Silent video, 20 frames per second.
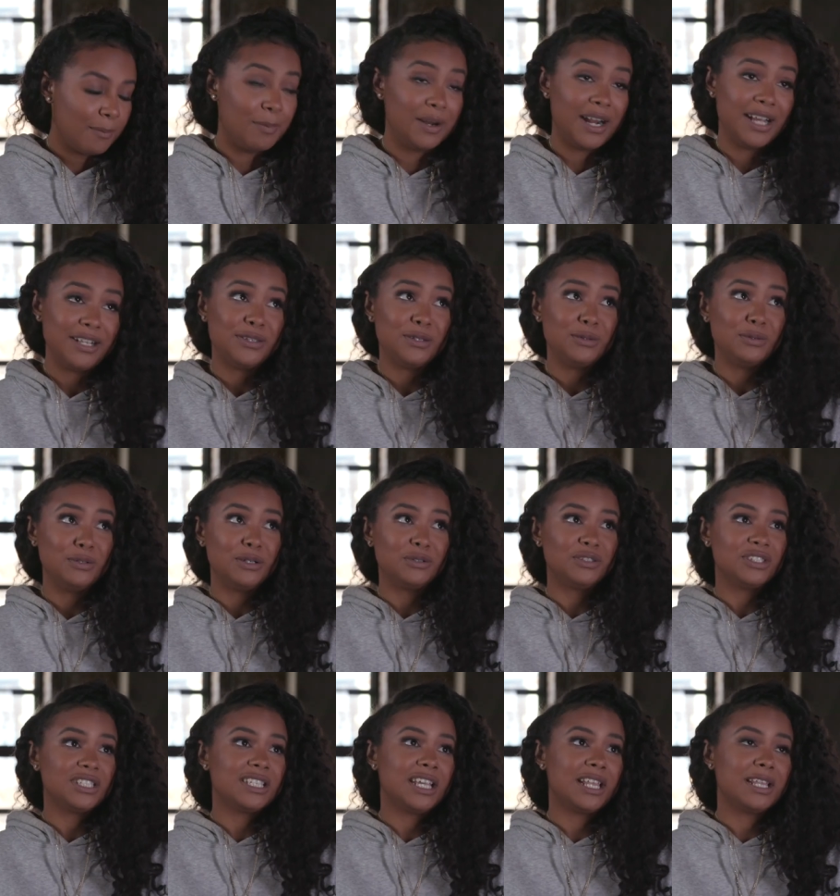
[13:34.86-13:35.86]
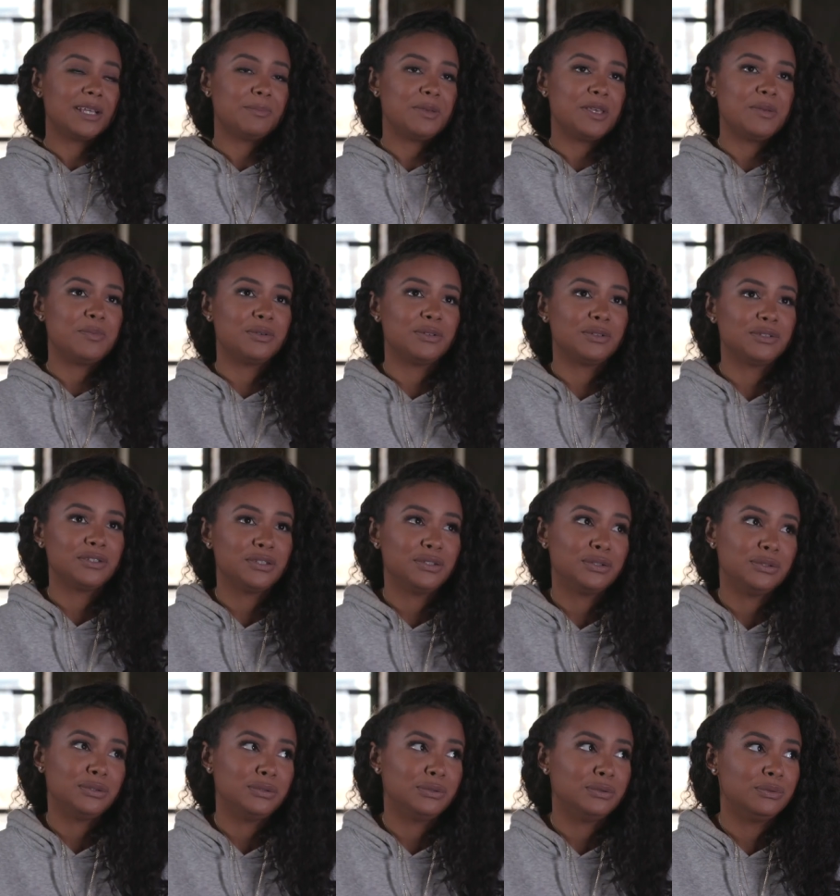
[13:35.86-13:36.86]
But I do know just telling people
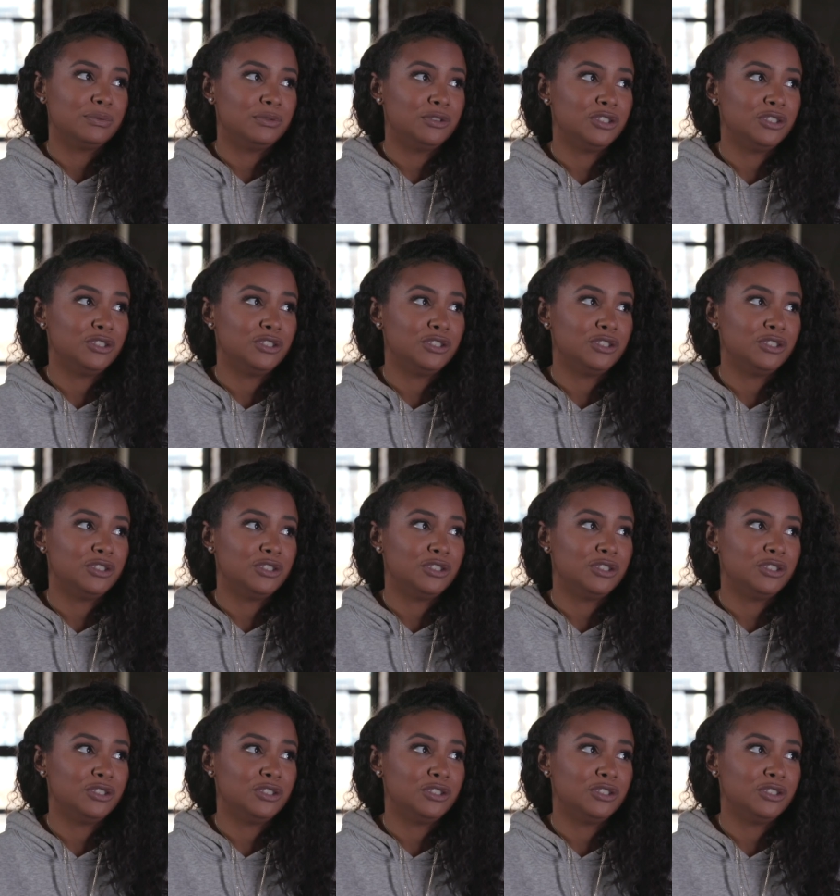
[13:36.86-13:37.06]
to